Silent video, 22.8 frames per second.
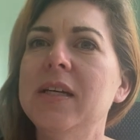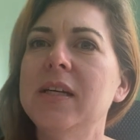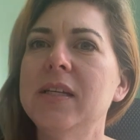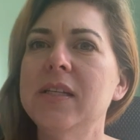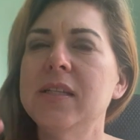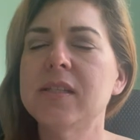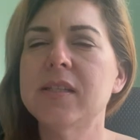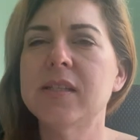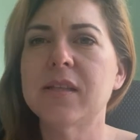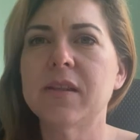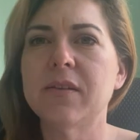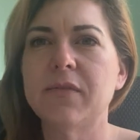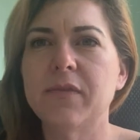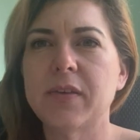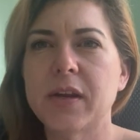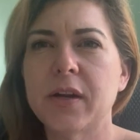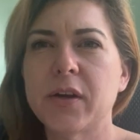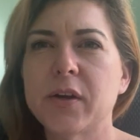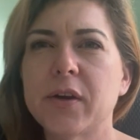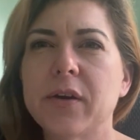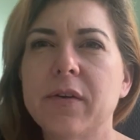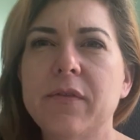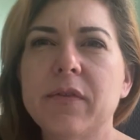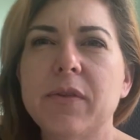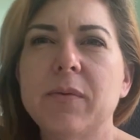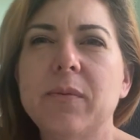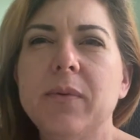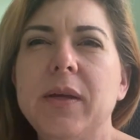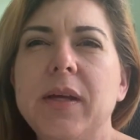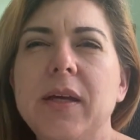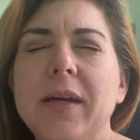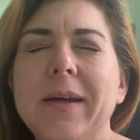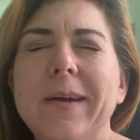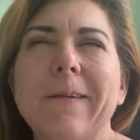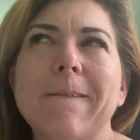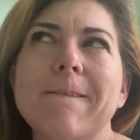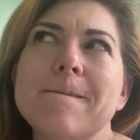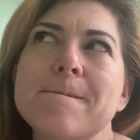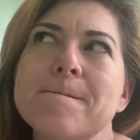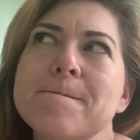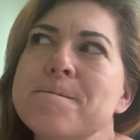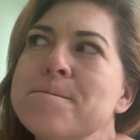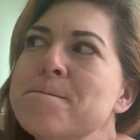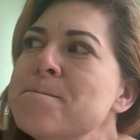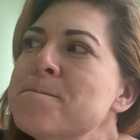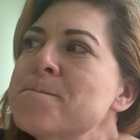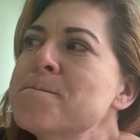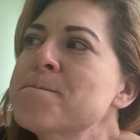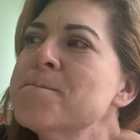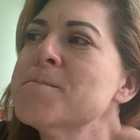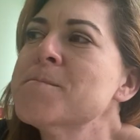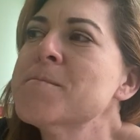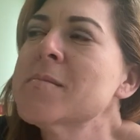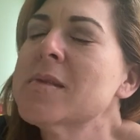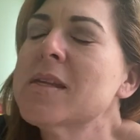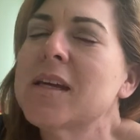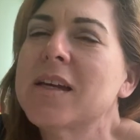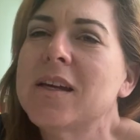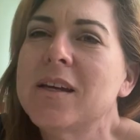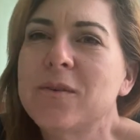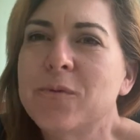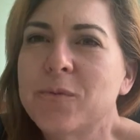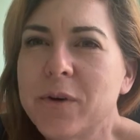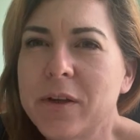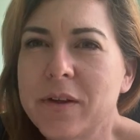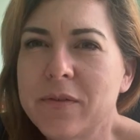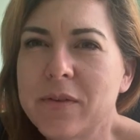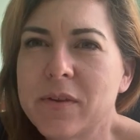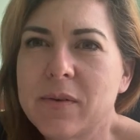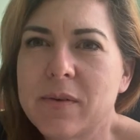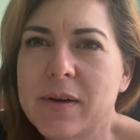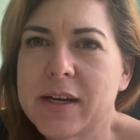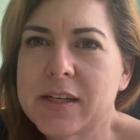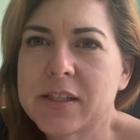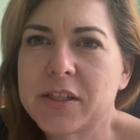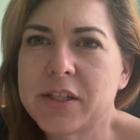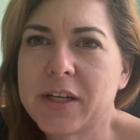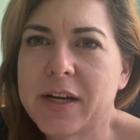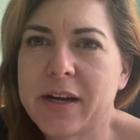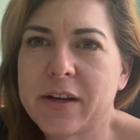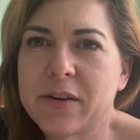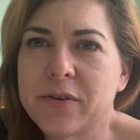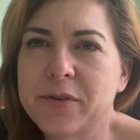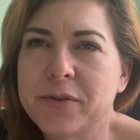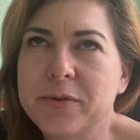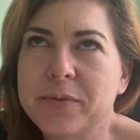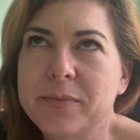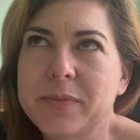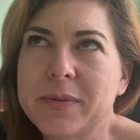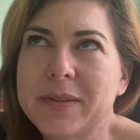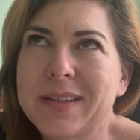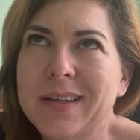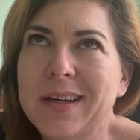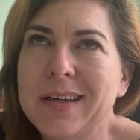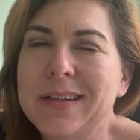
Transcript: is the vendor of the week in one of the wax chat groups.